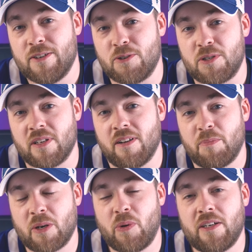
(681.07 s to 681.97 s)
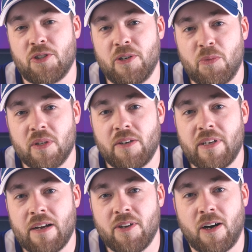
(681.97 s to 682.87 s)
So it's uh, been quite a journey. Would love
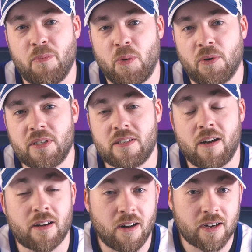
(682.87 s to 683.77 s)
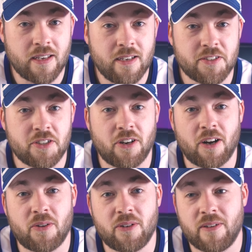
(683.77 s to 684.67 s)
to have you on board to talk hockey, to
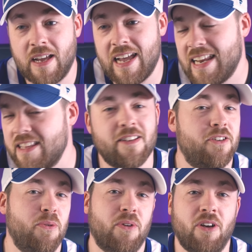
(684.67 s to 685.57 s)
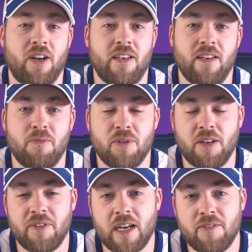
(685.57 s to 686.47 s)
talk anything to do with hockey. Would
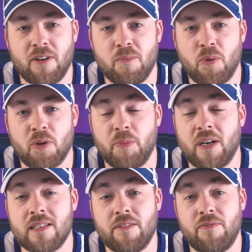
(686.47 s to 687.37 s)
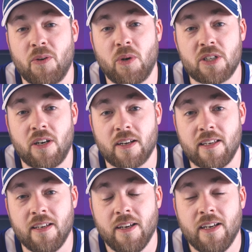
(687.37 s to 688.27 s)
love to have you on board. Hope you guys having fun watching
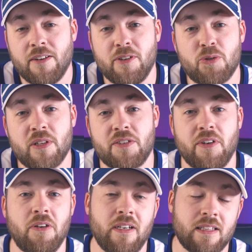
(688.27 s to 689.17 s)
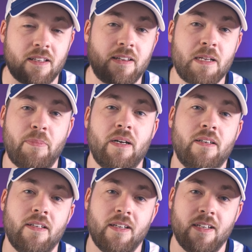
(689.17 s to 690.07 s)
hockey. If you enjoyed this video, hit the like
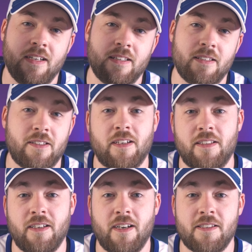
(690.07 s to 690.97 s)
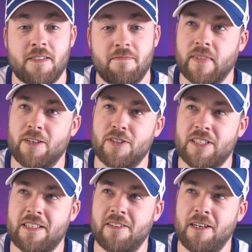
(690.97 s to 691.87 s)
button. I'll talk to you guys. I was going to
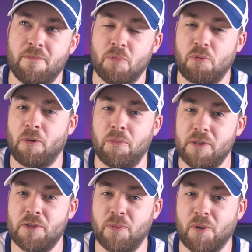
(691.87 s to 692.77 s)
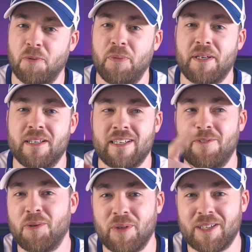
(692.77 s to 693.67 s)
say tonight, probably tomorrow, because I
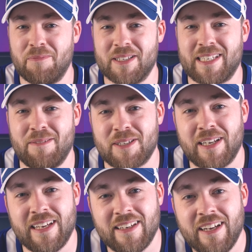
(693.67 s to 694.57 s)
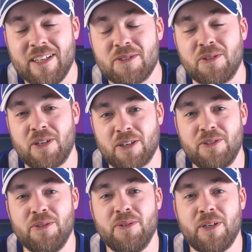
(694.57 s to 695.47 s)
don't know what time this game's going to end. So I'll talk
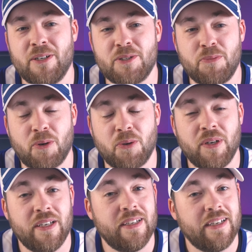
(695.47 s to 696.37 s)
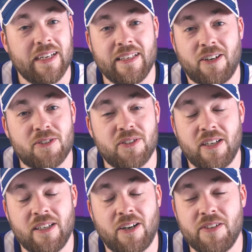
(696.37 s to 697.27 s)
to you uh, tomorrow. And also,
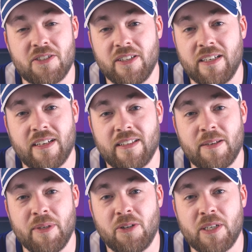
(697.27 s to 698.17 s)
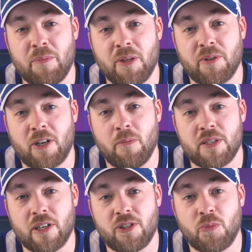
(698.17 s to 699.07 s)
and obviously, uh, let me know down below in the
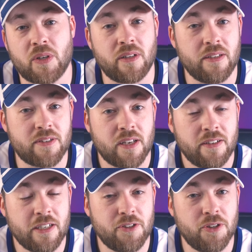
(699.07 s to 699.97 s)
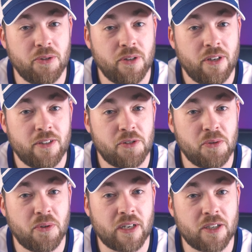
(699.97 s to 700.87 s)
comment section what do the Leafs need to do
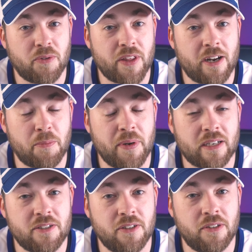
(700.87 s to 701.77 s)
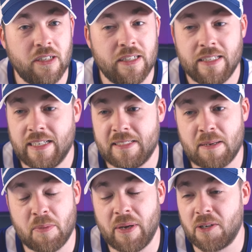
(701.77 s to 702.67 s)
to uh, get over that hump next year. And
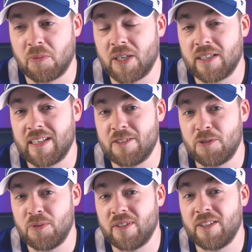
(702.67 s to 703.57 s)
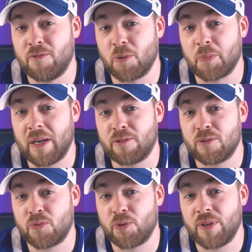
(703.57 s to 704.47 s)
Tampa Bay, you're running into the Florida
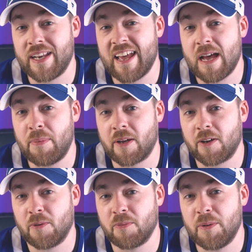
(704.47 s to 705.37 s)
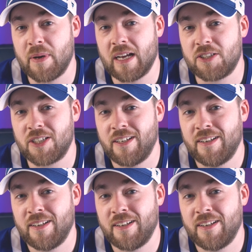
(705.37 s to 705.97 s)
Panthers for an epic rematch.